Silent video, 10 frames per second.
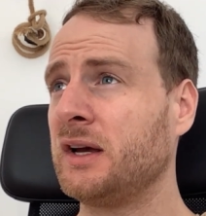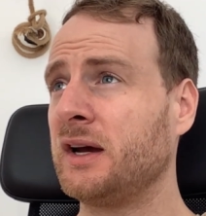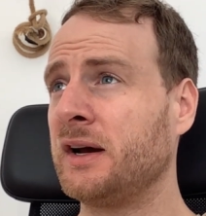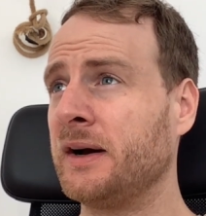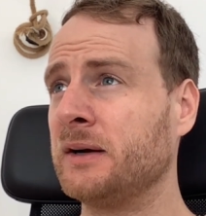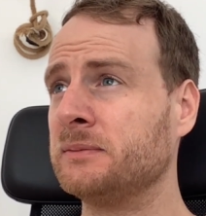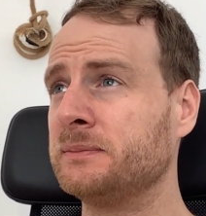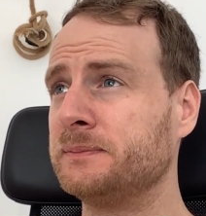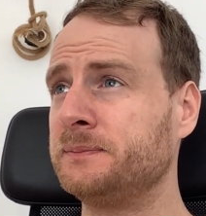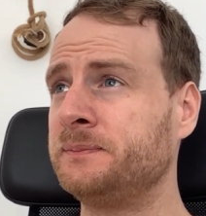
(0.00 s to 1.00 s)

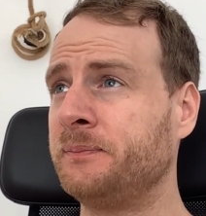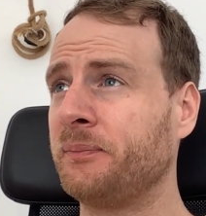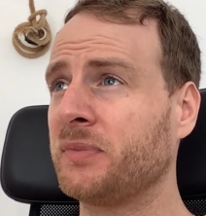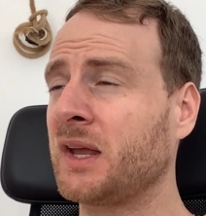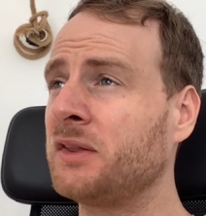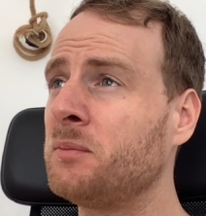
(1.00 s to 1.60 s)
And the